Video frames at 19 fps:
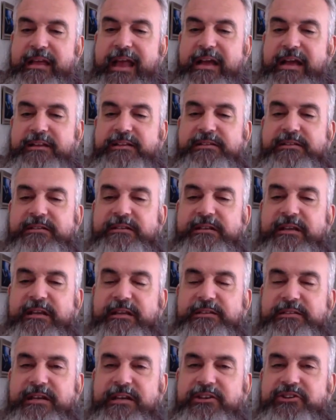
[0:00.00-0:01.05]
Yeah,
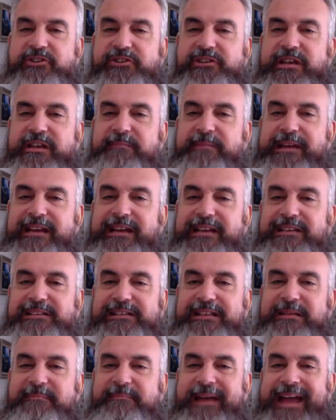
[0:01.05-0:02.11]
it's interesting
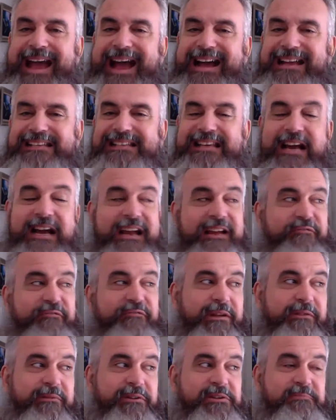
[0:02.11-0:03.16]
because in the past I've
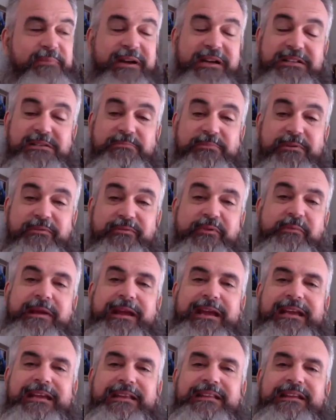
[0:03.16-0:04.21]
been responsible for
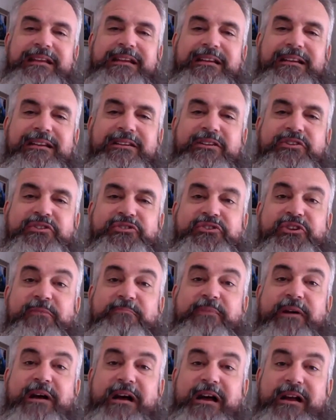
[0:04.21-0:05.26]
making
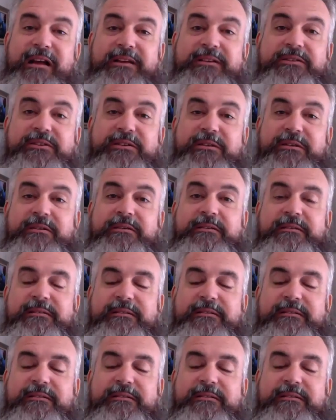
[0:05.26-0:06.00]
dessert pies,